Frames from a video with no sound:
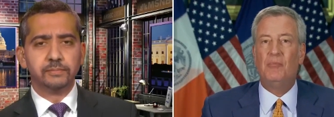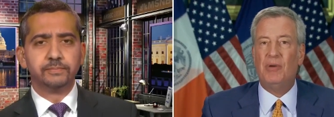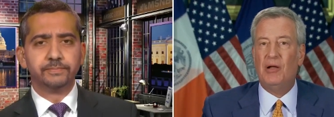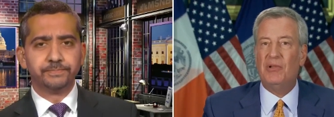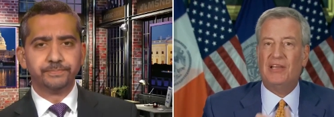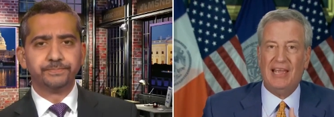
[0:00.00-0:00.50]

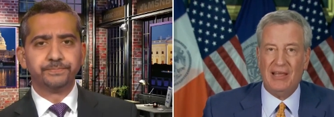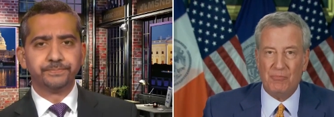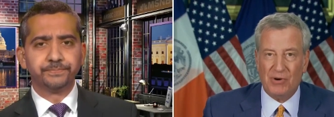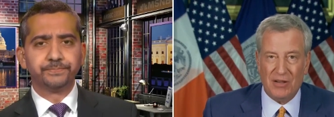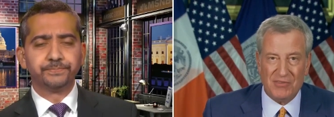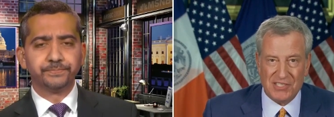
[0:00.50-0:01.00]
Speaker 1: public and
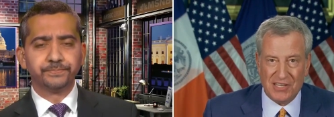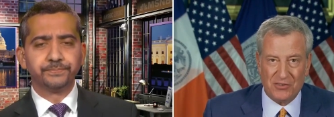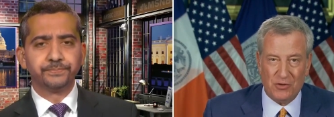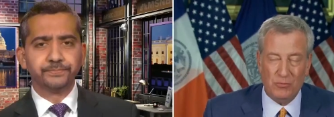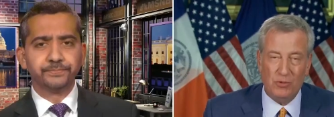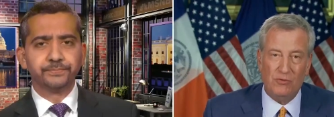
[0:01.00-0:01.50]
private sector
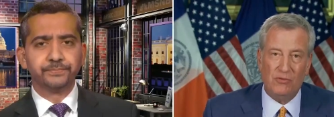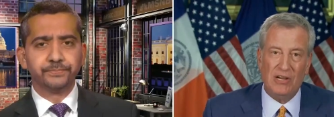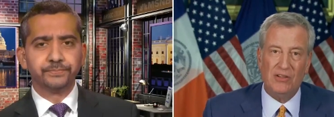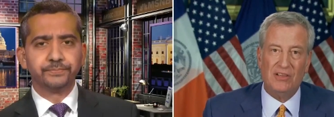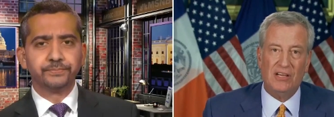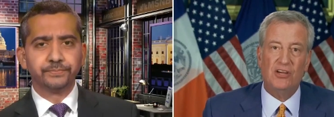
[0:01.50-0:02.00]
move
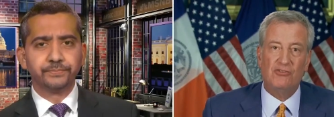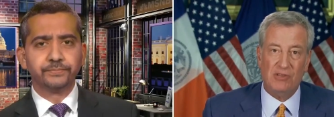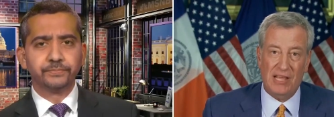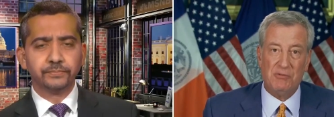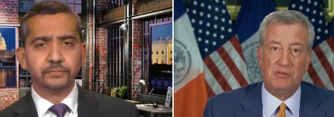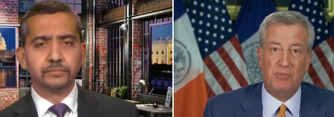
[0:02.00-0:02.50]
around the country.
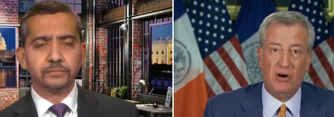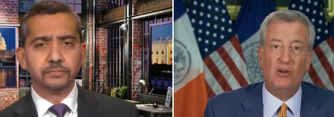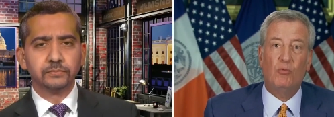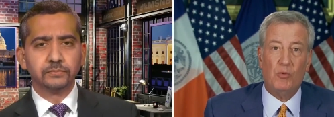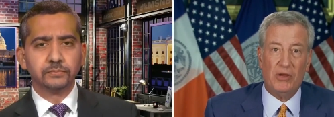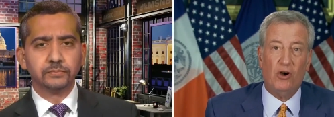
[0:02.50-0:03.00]
That was part of
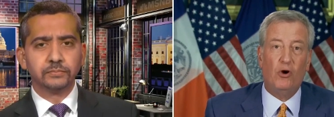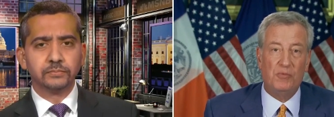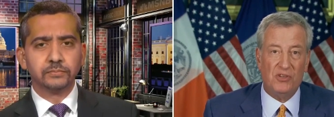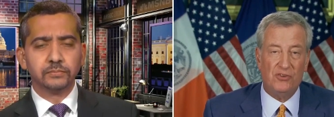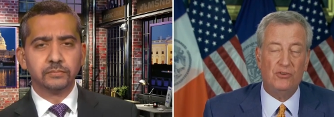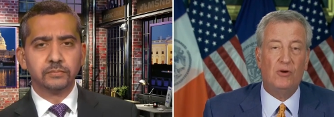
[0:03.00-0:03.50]
what we hoped
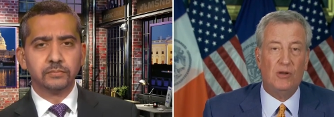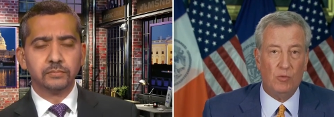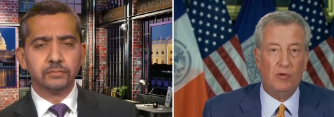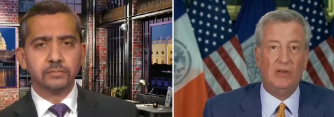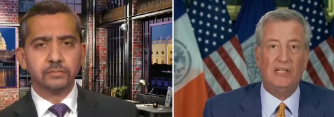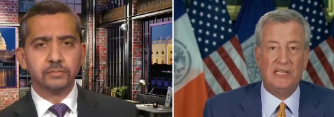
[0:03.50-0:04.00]
to do, and we're
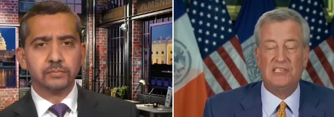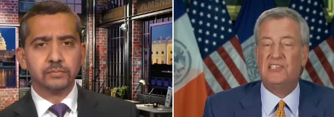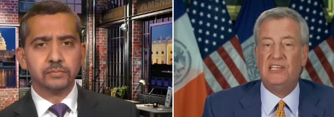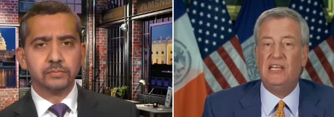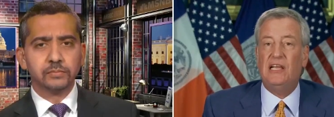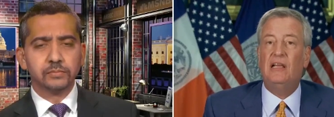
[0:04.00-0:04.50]
really
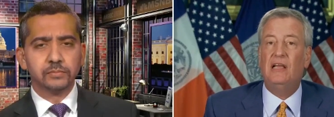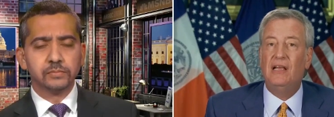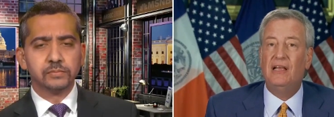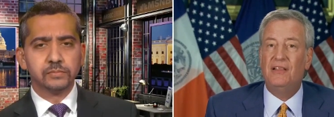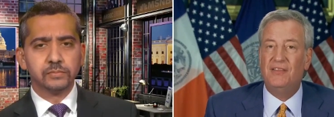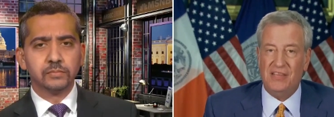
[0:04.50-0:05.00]
seeing
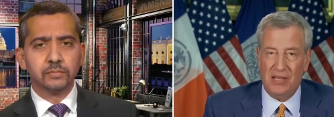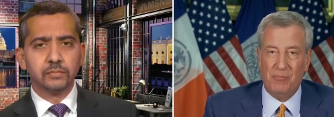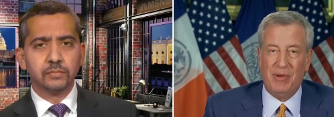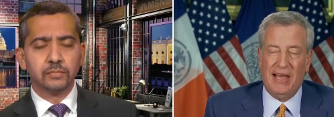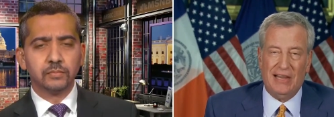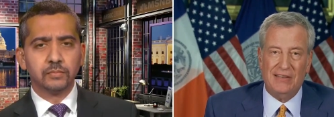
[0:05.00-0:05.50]
the
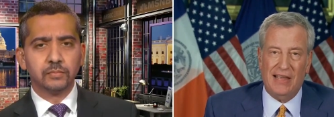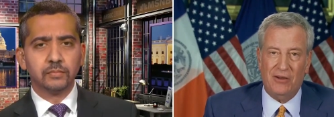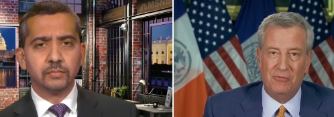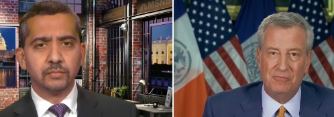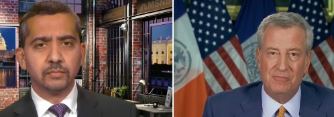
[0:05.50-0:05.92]
impact now.